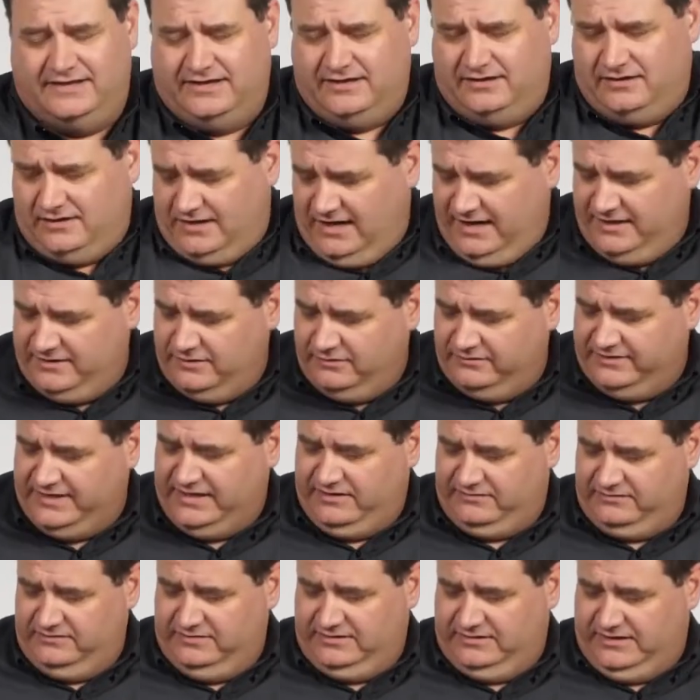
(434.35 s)
Now, I know
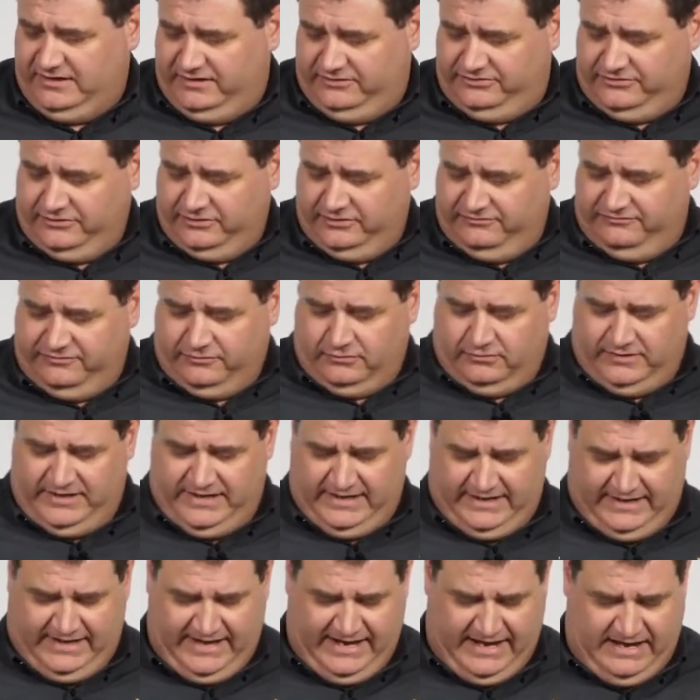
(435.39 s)
that a
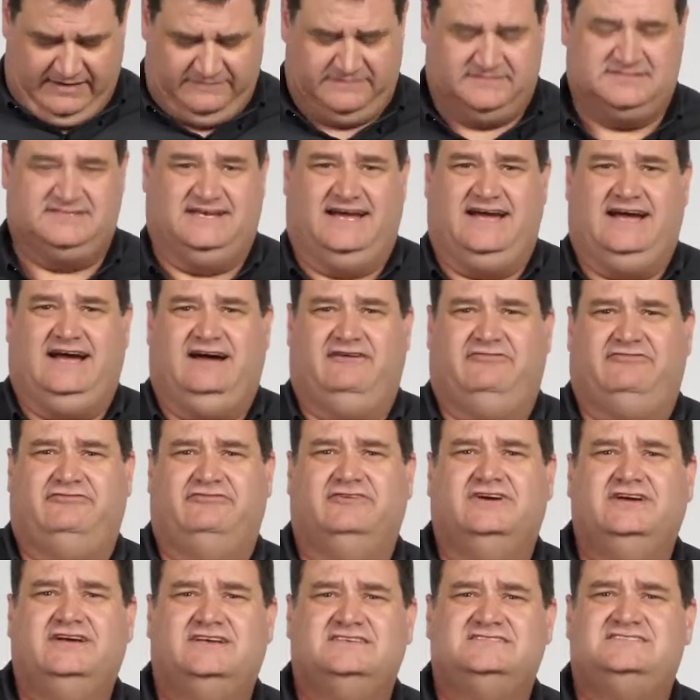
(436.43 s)
34.8 at a half is a
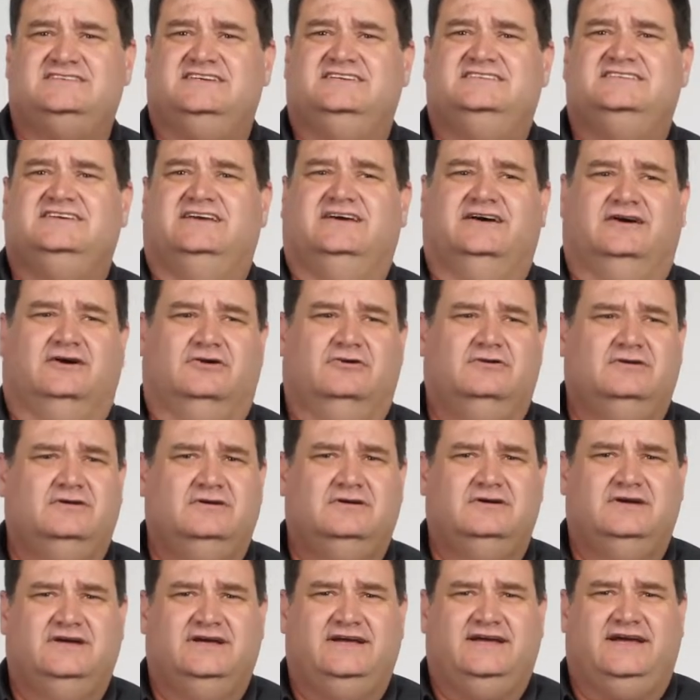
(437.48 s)
half CTO,
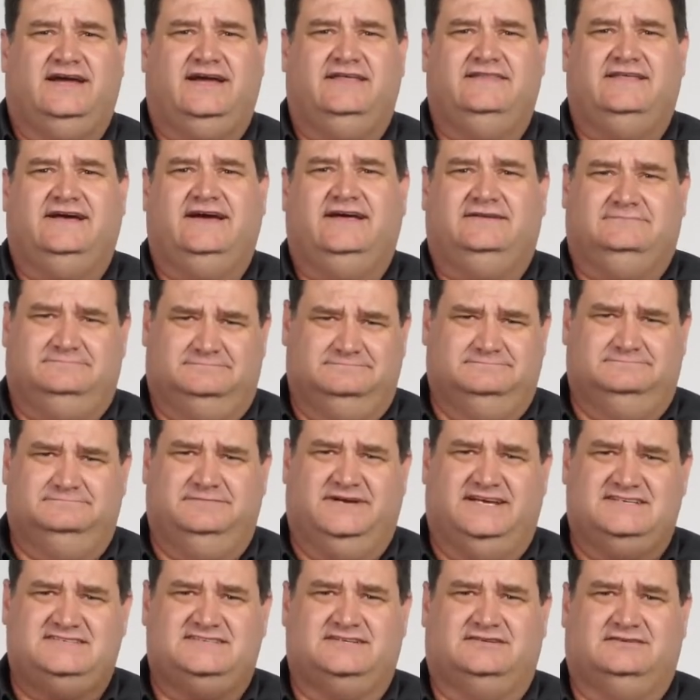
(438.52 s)
and
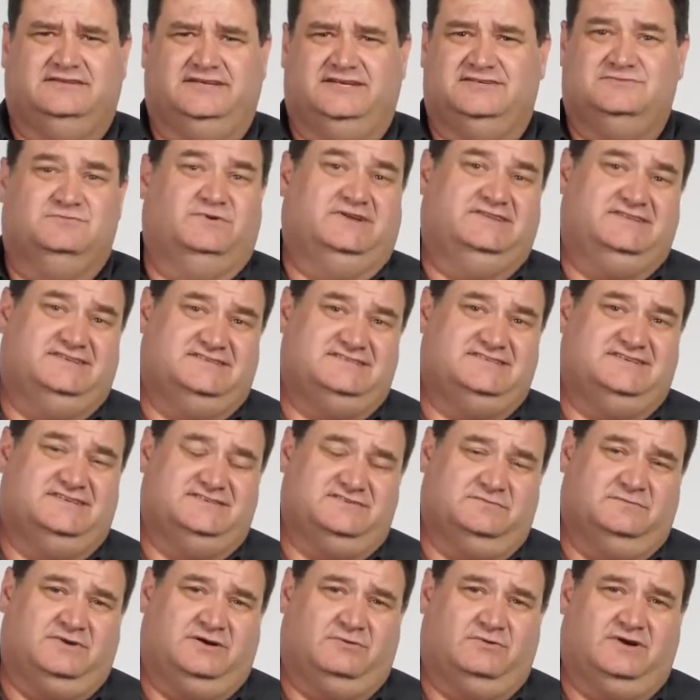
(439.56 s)
that basically is what this
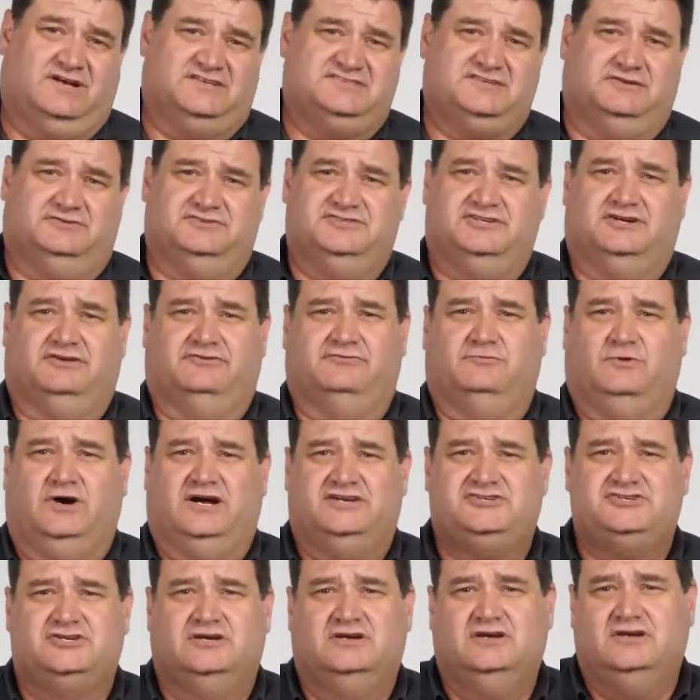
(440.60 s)
is on my Rosco gel
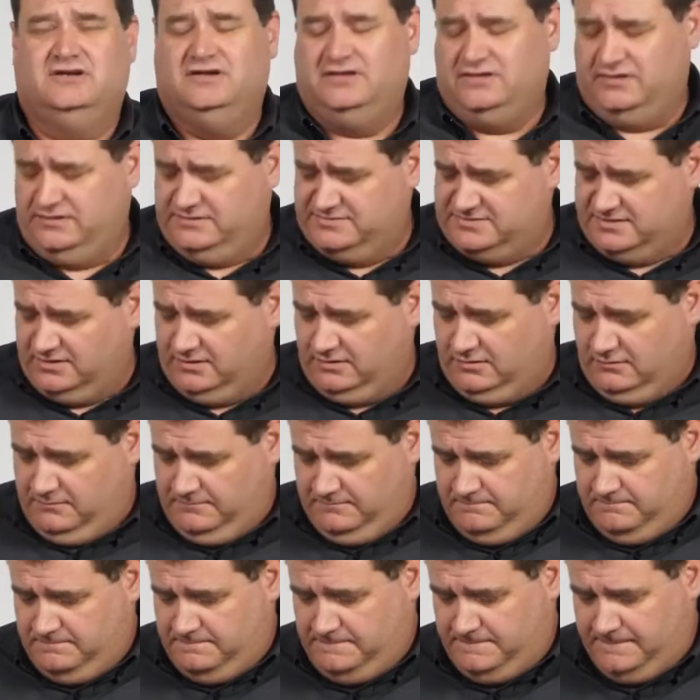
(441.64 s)
swatch.
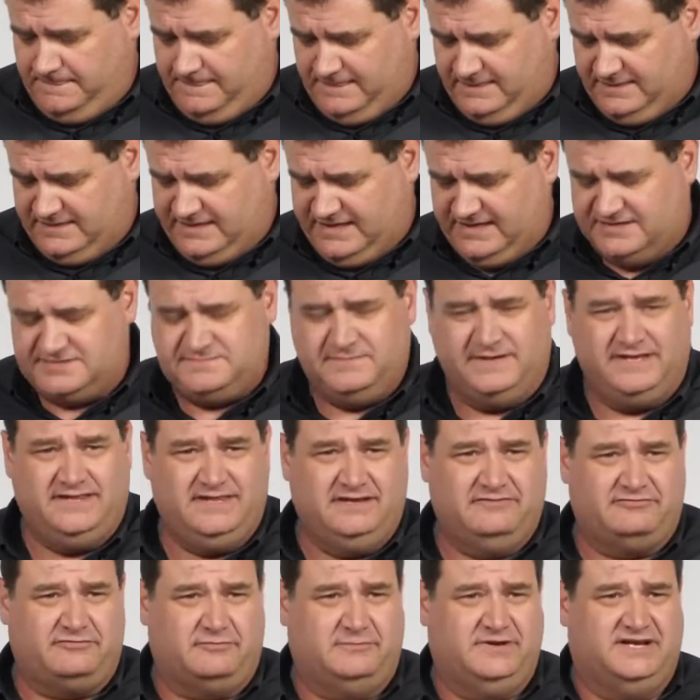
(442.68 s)
So, gives me
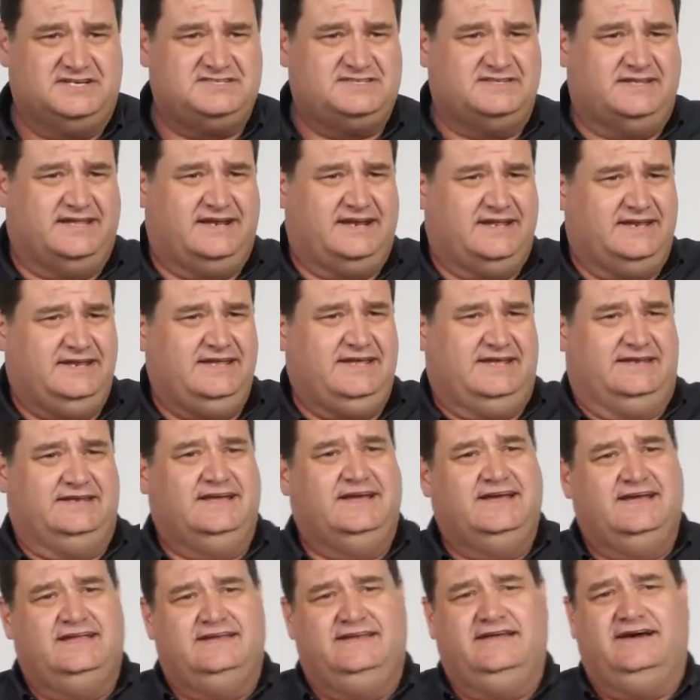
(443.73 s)
the information that I
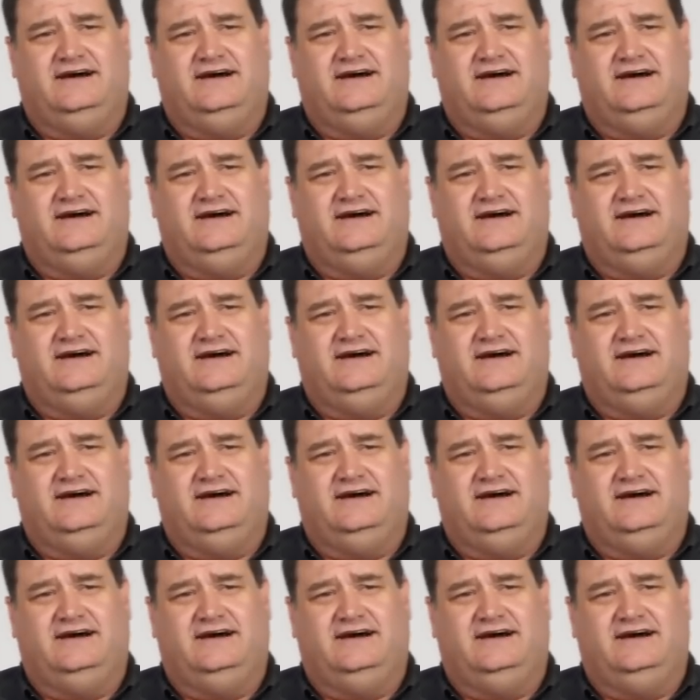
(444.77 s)
need.